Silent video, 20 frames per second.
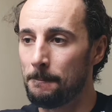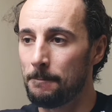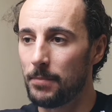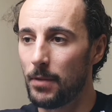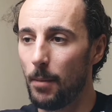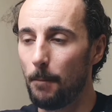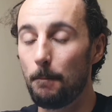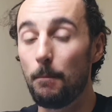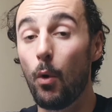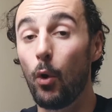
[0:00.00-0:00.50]

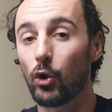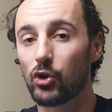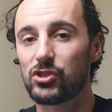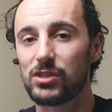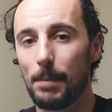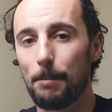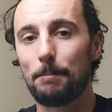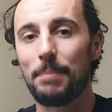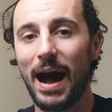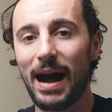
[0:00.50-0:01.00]
most
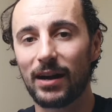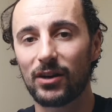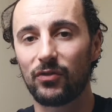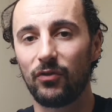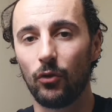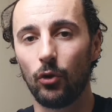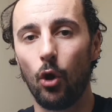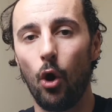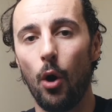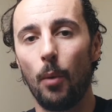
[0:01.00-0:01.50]
impactful
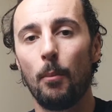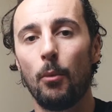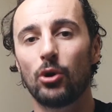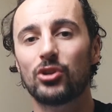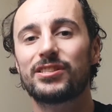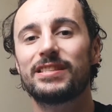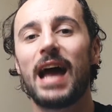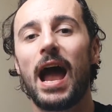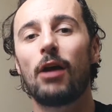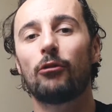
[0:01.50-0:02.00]
or most
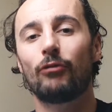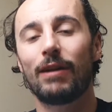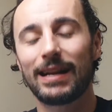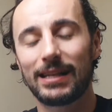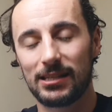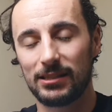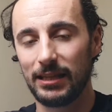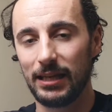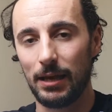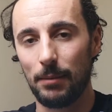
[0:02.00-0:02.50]

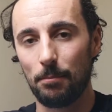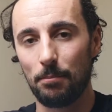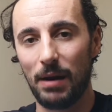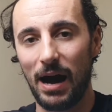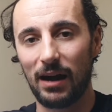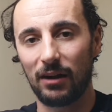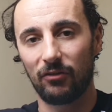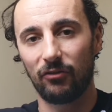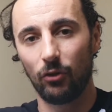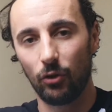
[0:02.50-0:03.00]
directly
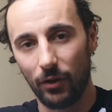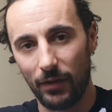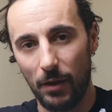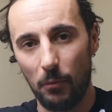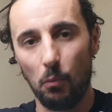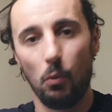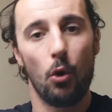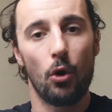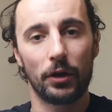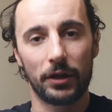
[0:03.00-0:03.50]
impactful and then
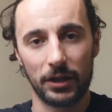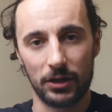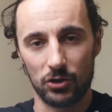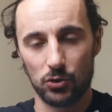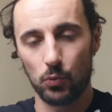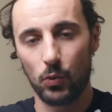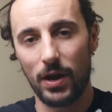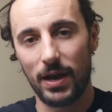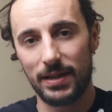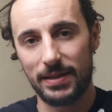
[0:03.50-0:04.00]
working his
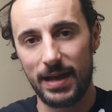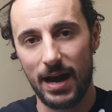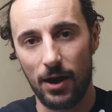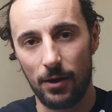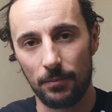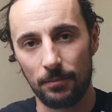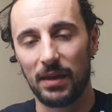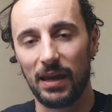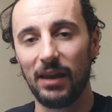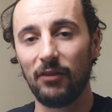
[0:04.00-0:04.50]
way down.
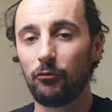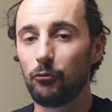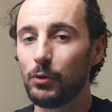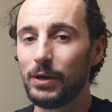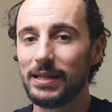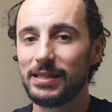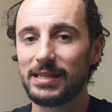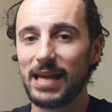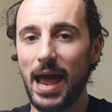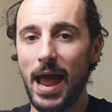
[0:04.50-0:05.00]
If we
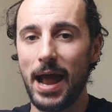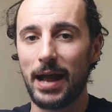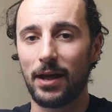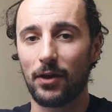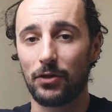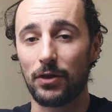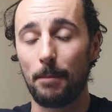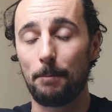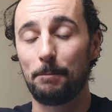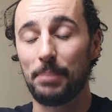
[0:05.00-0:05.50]
take
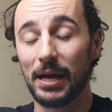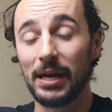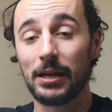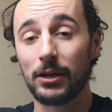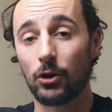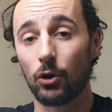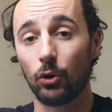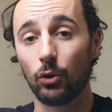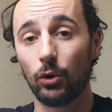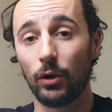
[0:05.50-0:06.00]
the
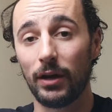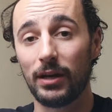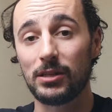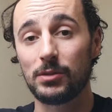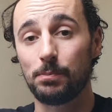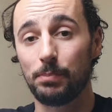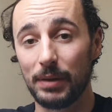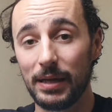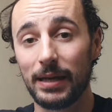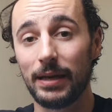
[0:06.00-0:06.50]
pinnacle as
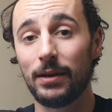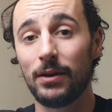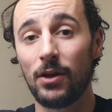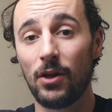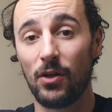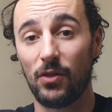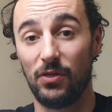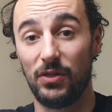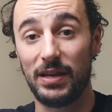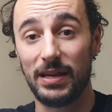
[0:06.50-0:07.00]
being
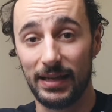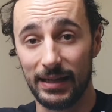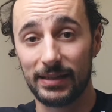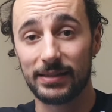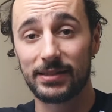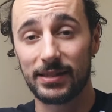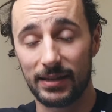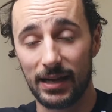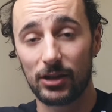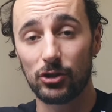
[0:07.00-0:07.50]
the
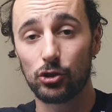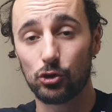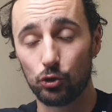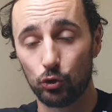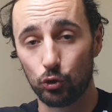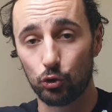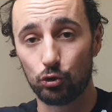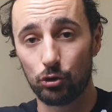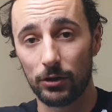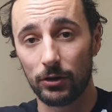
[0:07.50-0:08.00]
international
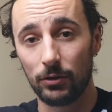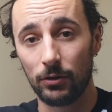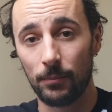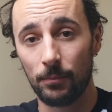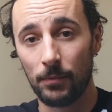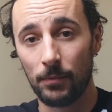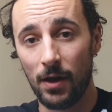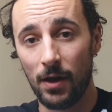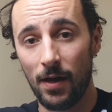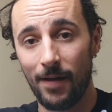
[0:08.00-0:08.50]
drill,
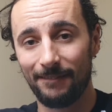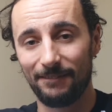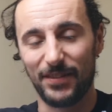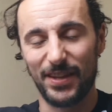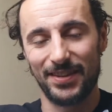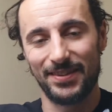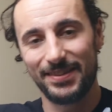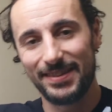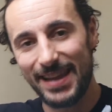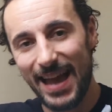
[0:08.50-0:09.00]
the
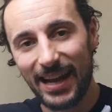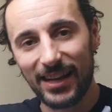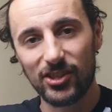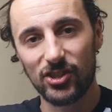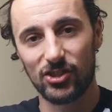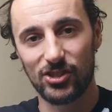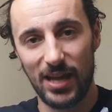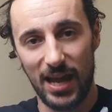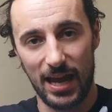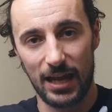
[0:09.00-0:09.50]
next
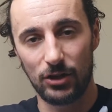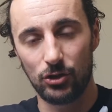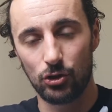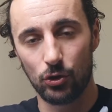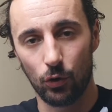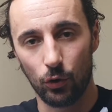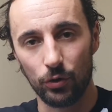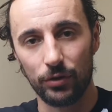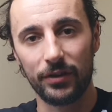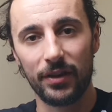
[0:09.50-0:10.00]
stage
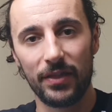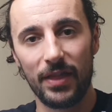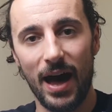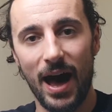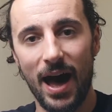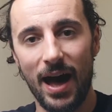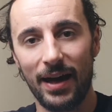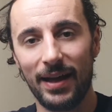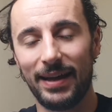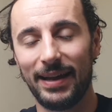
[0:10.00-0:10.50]
under
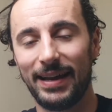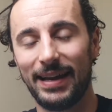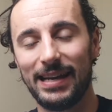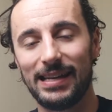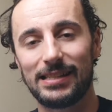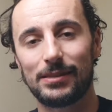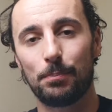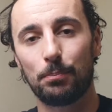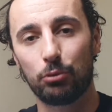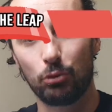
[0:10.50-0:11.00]
that
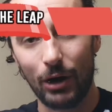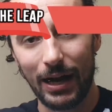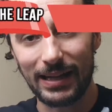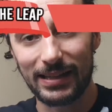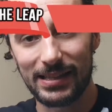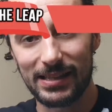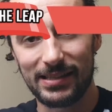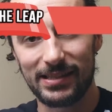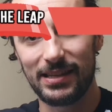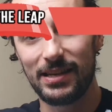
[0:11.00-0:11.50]
is
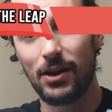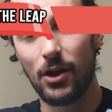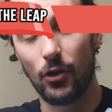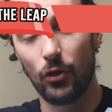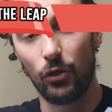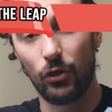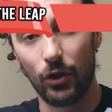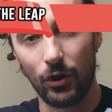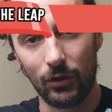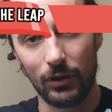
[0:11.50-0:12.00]
practicing
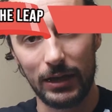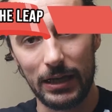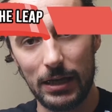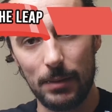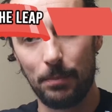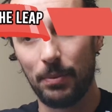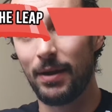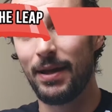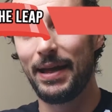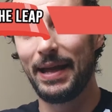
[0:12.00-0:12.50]
the leap
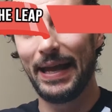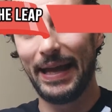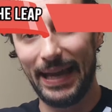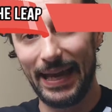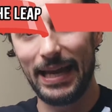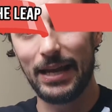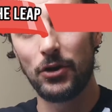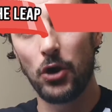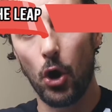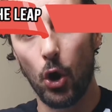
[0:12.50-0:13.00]

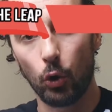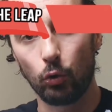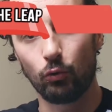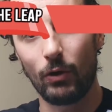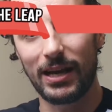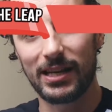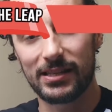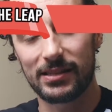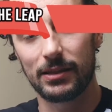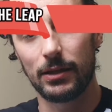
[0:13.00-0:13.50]
in a
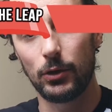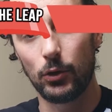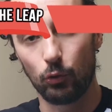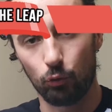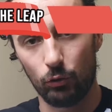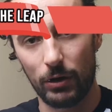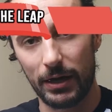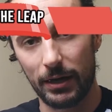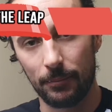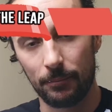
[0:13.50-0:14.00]
wrestling
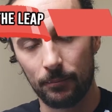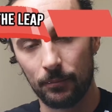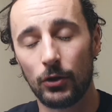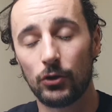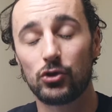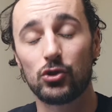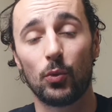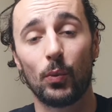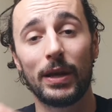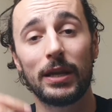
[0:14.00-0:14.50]
ring.
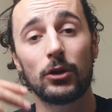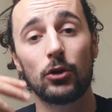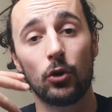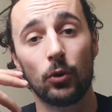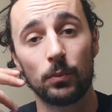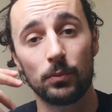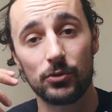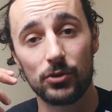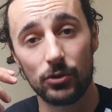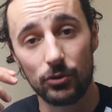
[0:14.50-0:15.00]
So when it
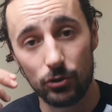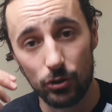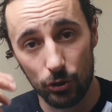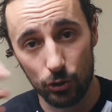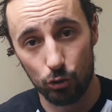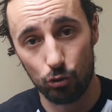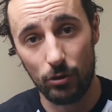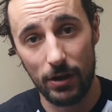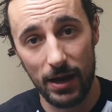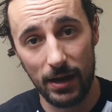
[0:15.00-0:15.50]
comes to
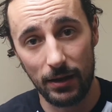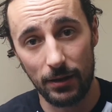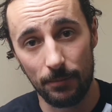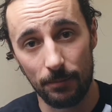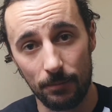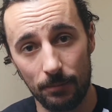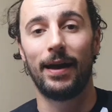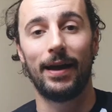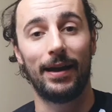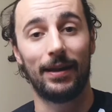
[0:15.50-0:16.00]
training,
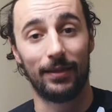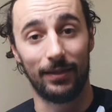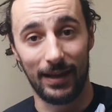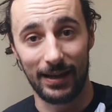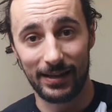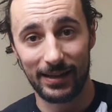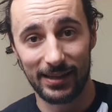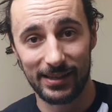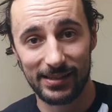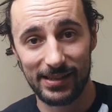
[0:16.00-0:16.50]

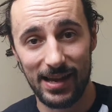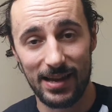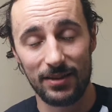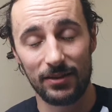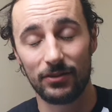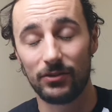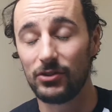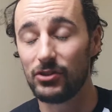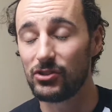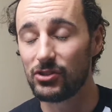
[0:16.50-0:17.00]
like I said,
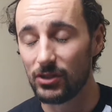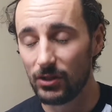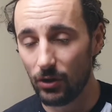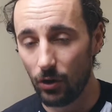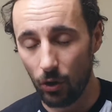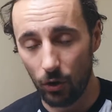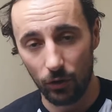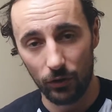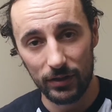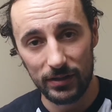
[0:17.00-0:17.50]
you see it
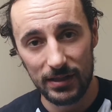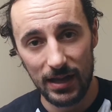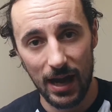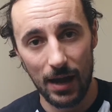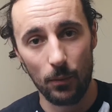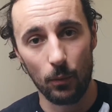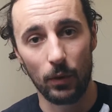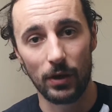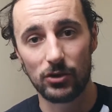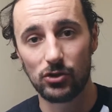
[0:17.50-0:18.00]
all the
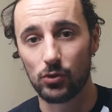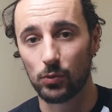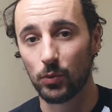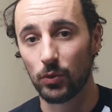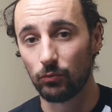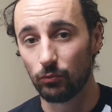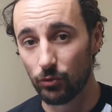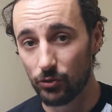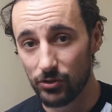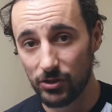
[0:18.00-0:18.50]
time where someone
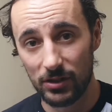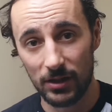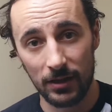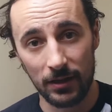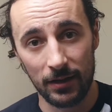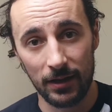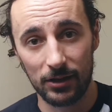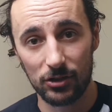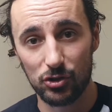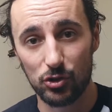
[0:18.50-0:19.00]
runs an
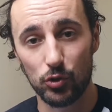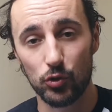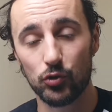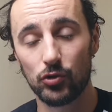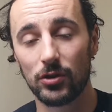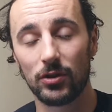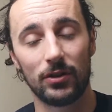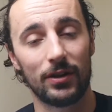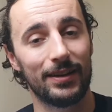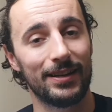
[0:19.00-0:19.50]
international
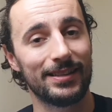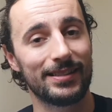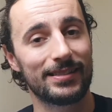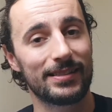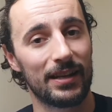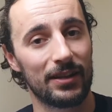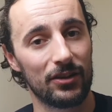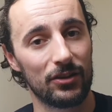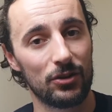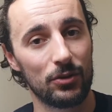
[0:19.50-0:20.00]
drill and
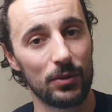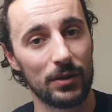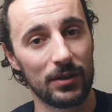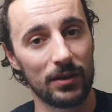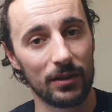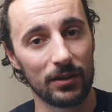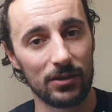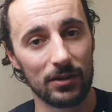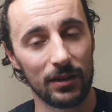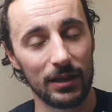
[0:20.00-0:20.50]
instead of doing
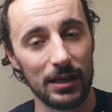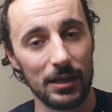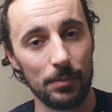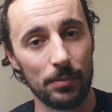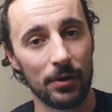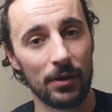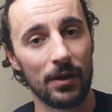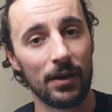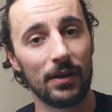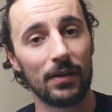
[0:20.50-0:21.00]
the leap,
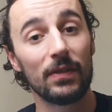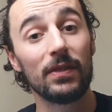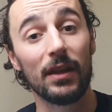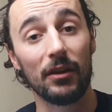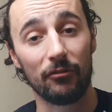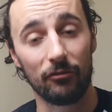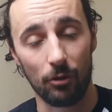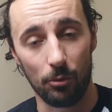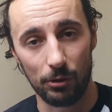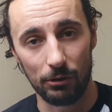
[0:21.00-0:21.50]
they
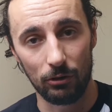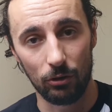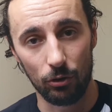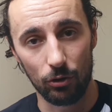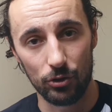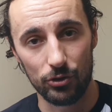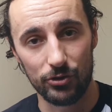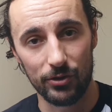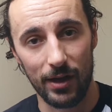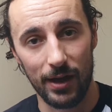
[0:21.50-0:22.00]
throw a
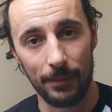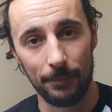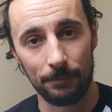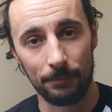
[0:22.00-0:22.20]
clothesline.